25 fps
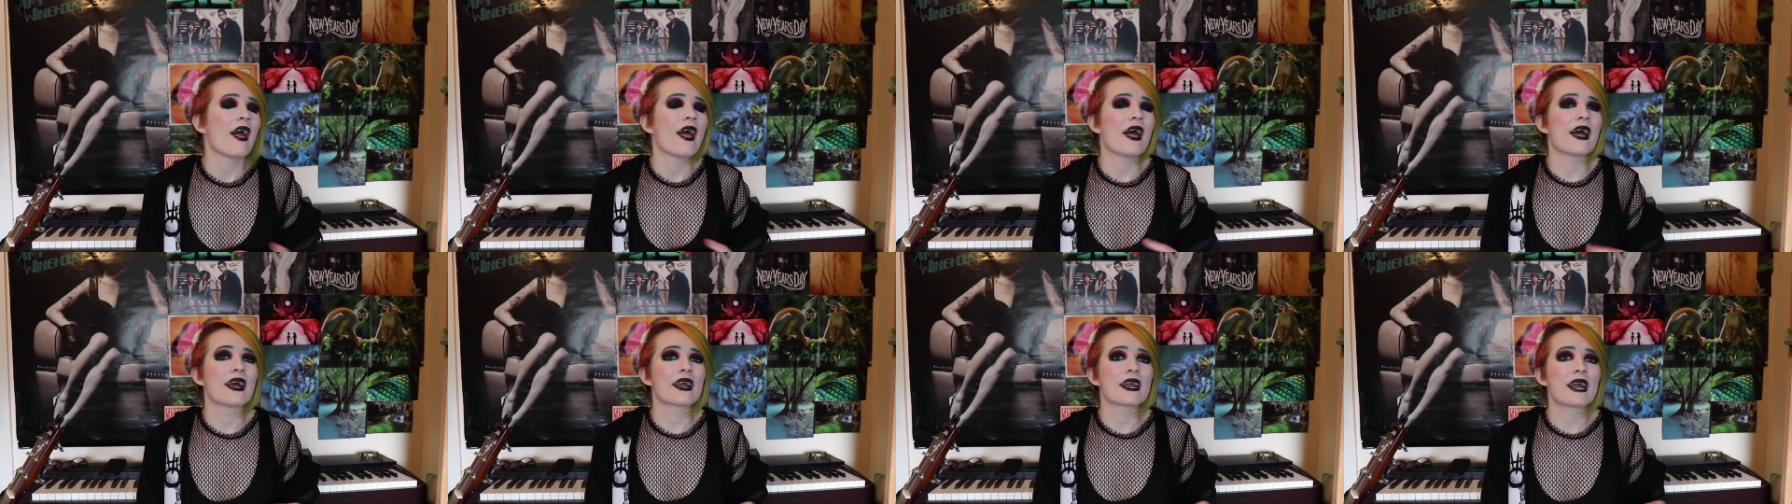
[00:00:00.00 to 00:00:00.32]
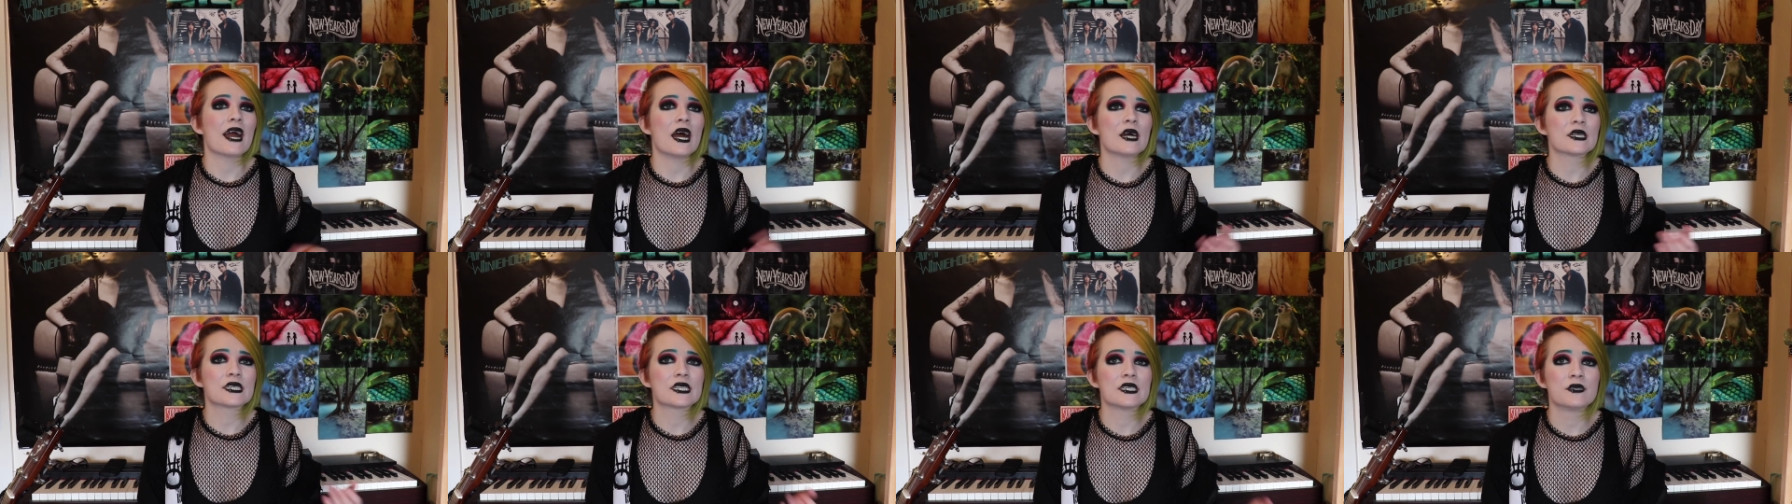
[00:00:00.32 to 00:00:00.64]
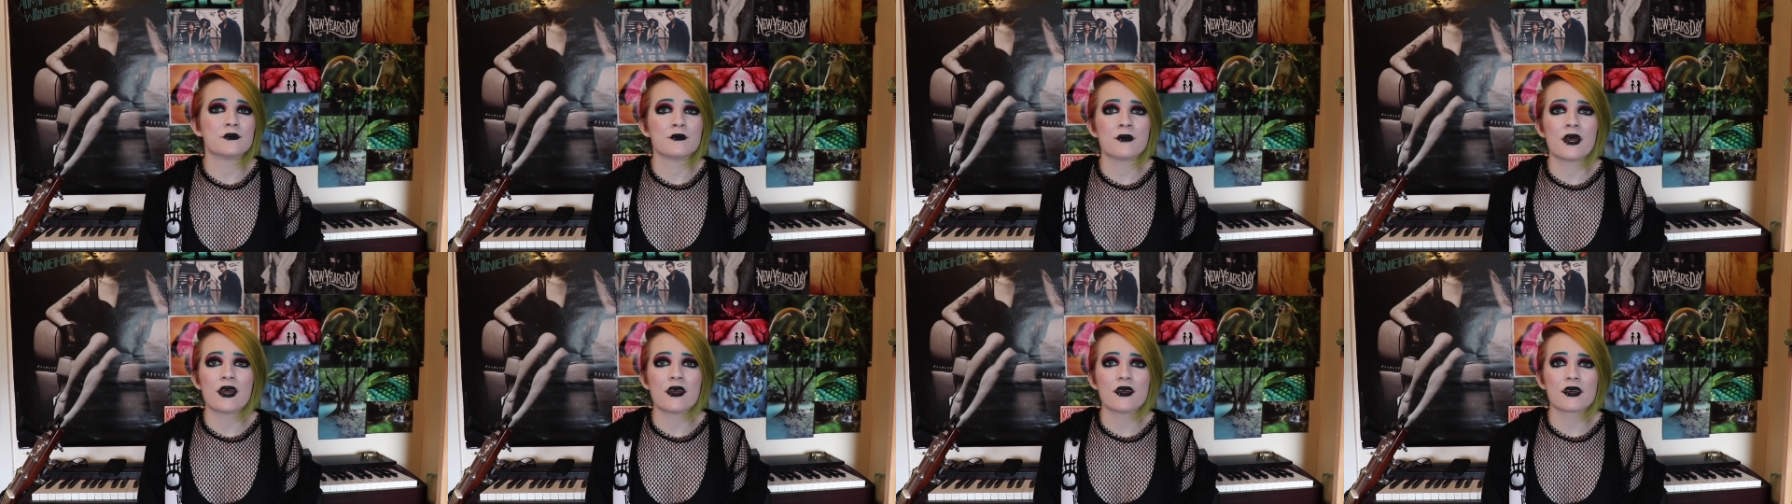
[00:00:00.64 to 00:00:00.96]
and Captain
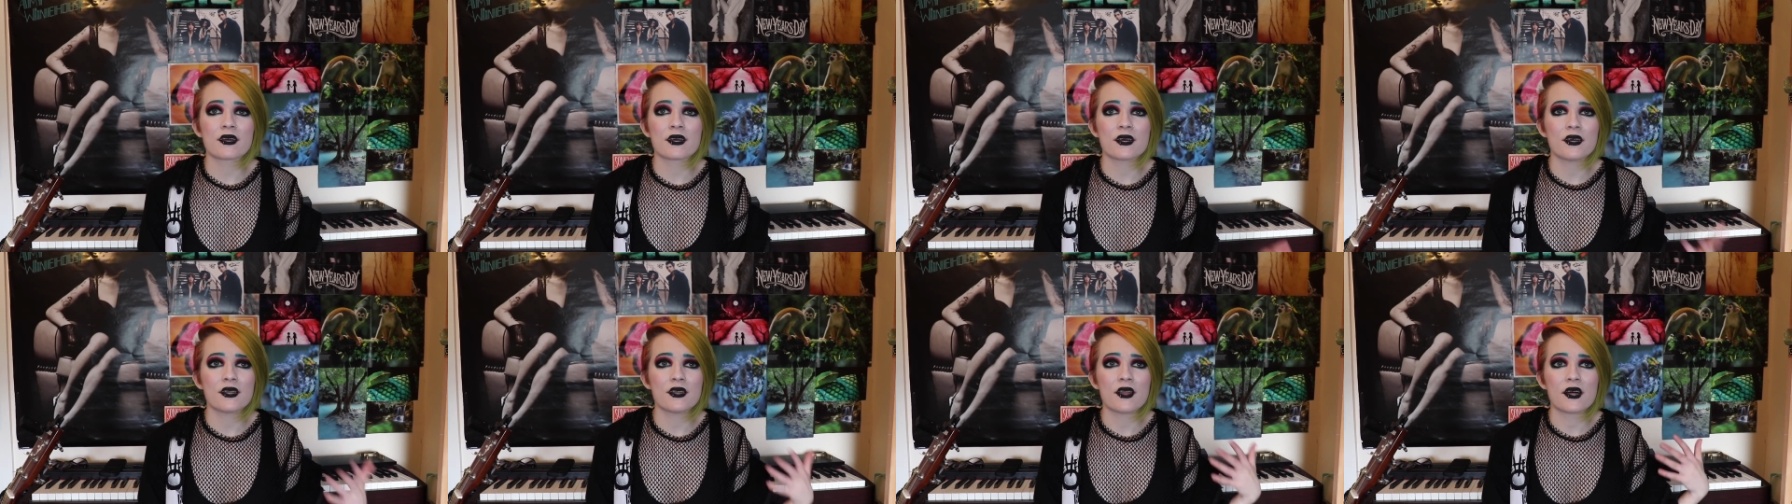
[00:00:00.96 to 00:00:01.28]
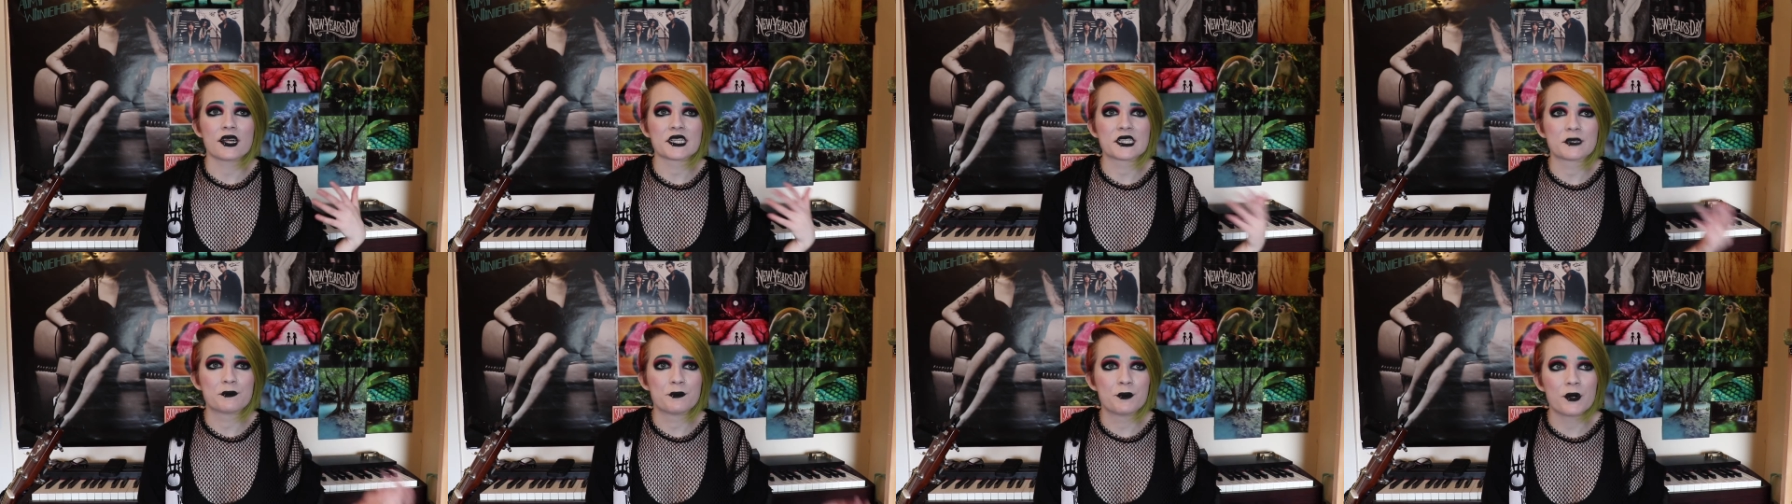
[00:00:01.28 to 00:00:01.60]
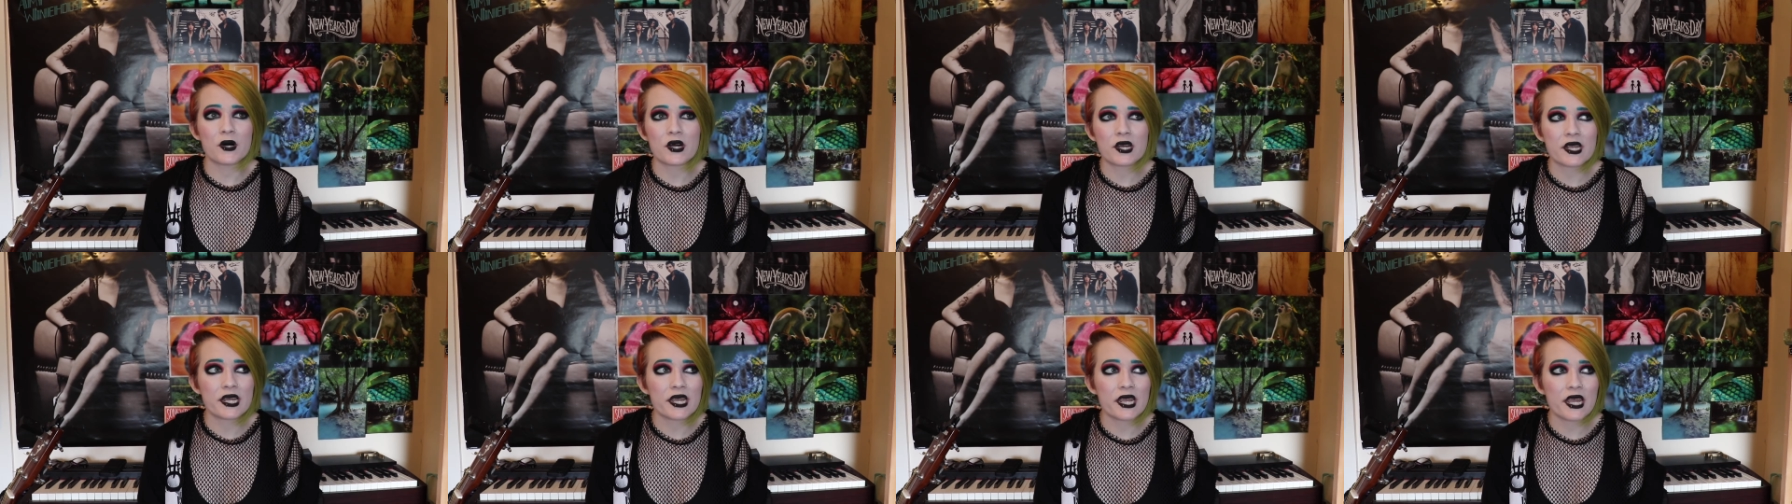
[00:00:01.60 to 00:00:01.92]
America lost
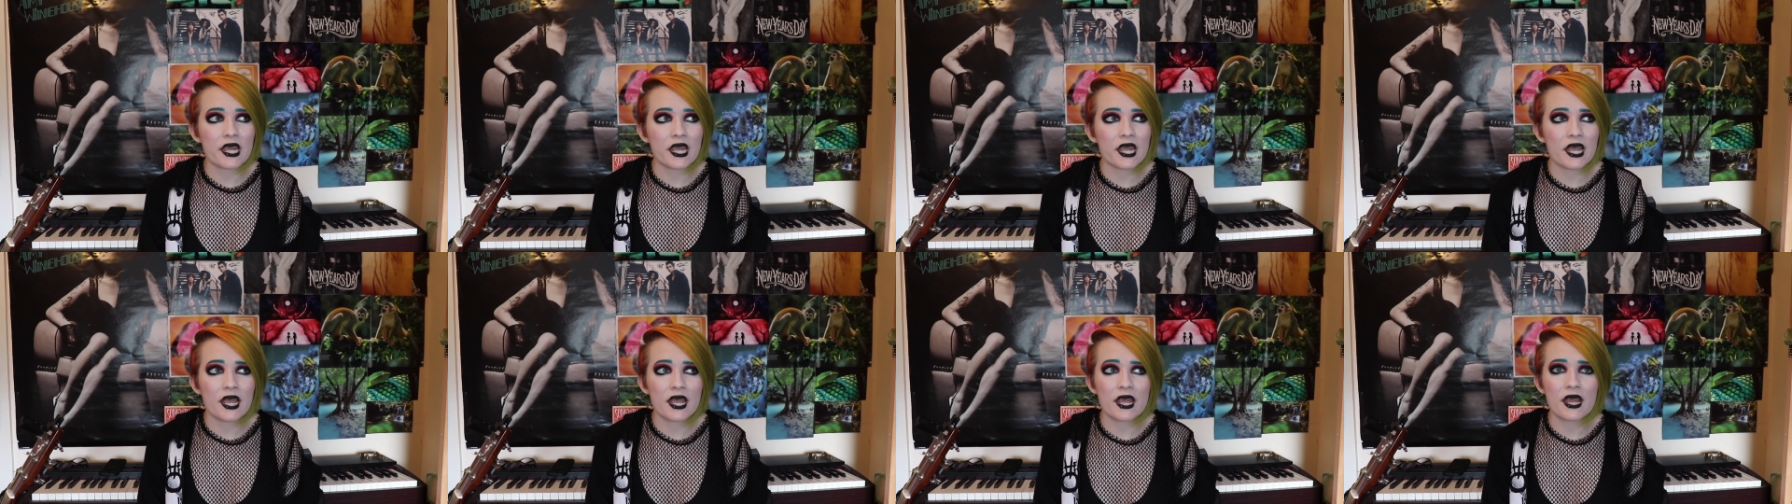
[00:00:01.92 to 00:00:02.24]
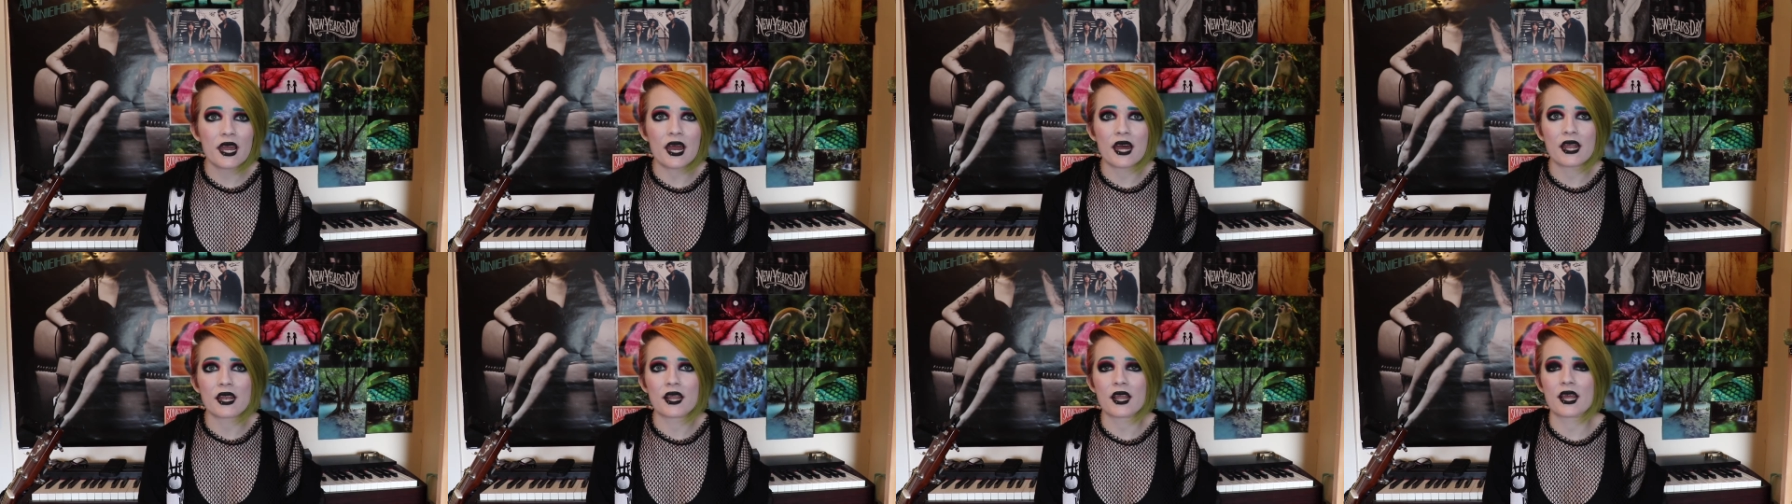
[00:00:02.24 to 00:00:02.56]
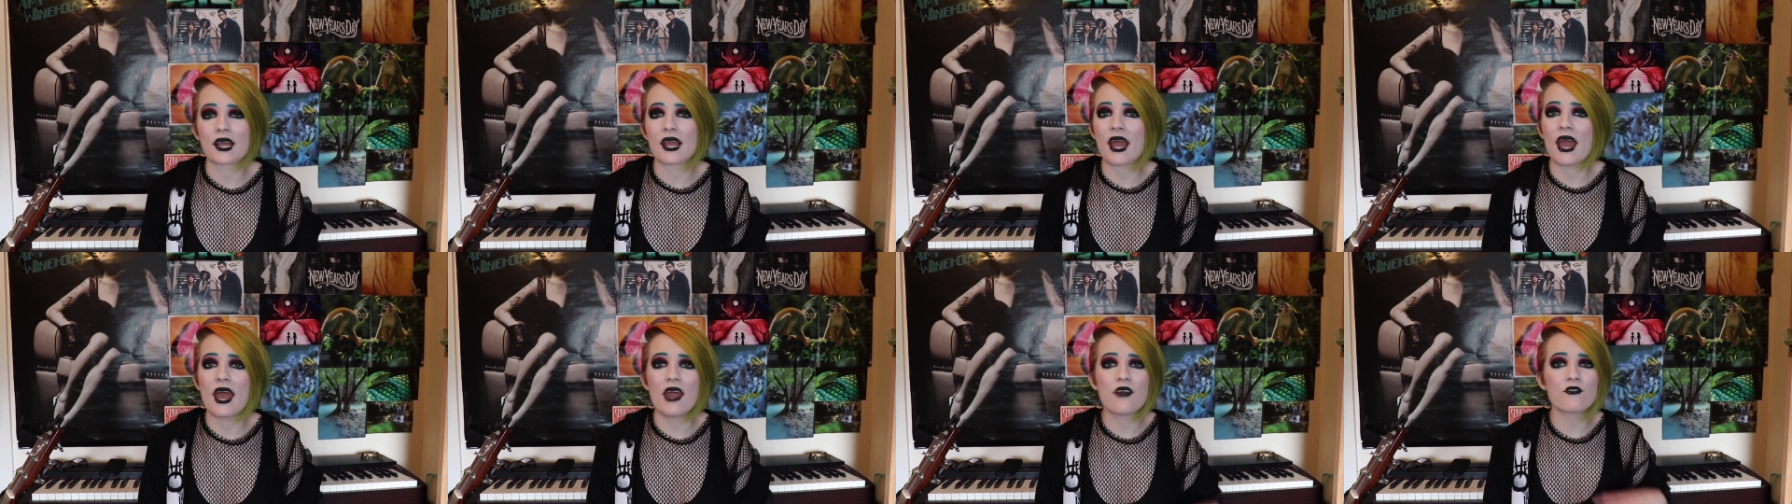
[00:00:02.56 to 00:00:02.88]
Bucky, and
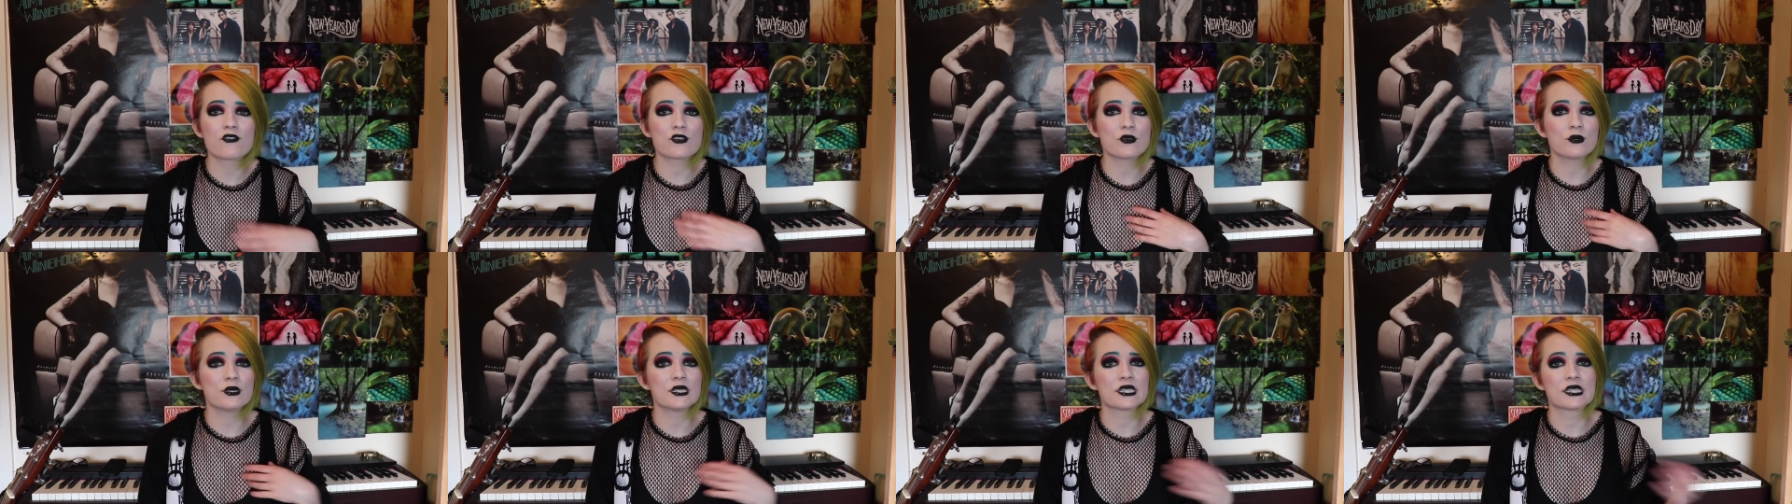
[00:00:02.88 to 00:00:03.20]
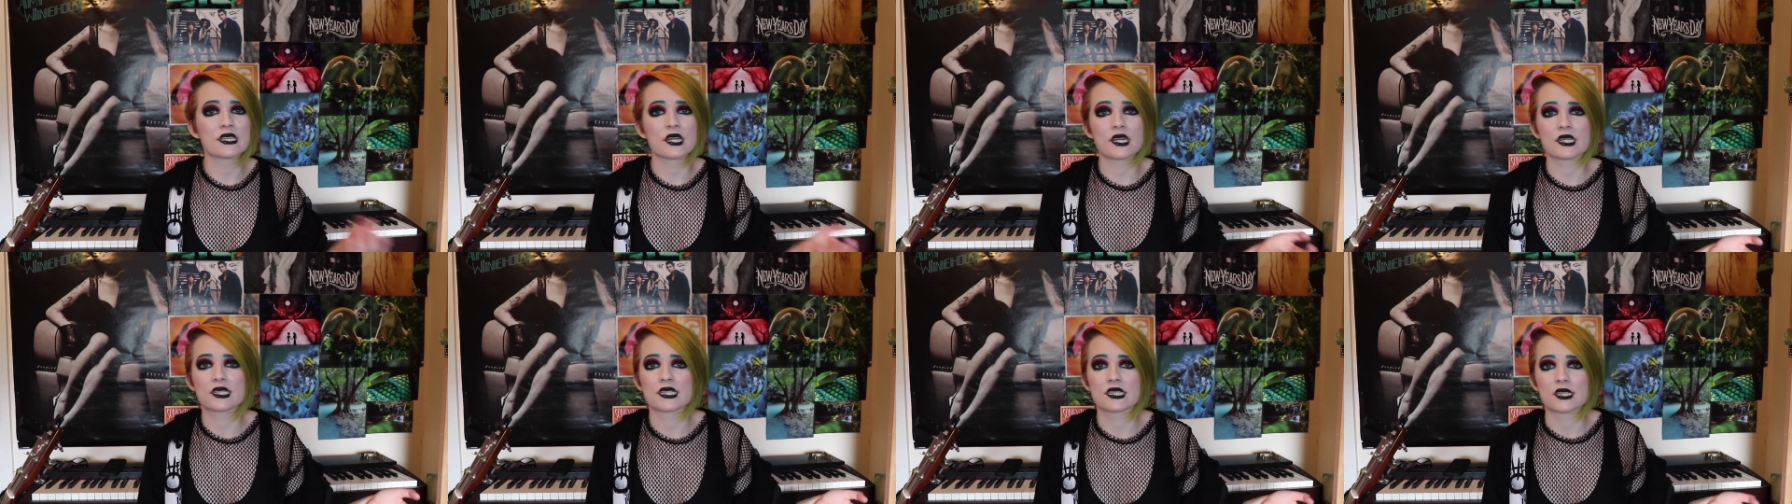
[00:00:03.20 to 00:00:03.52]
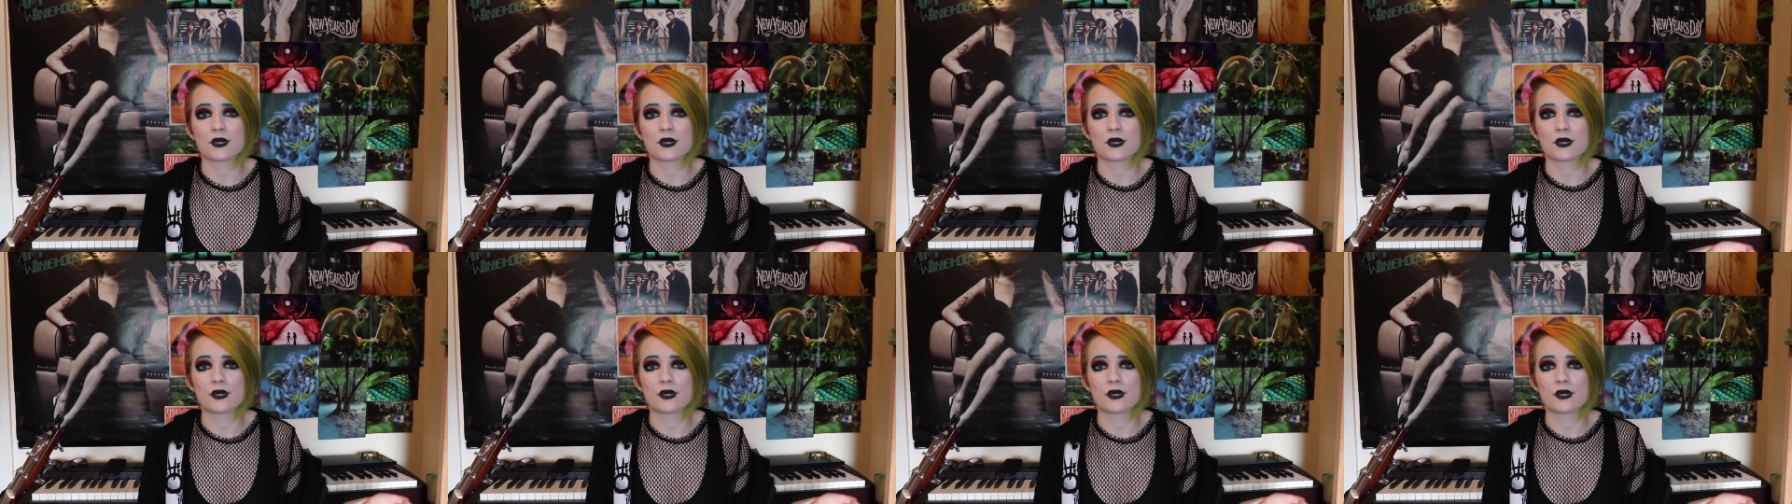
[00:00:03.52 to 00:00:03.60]
like everyone's lost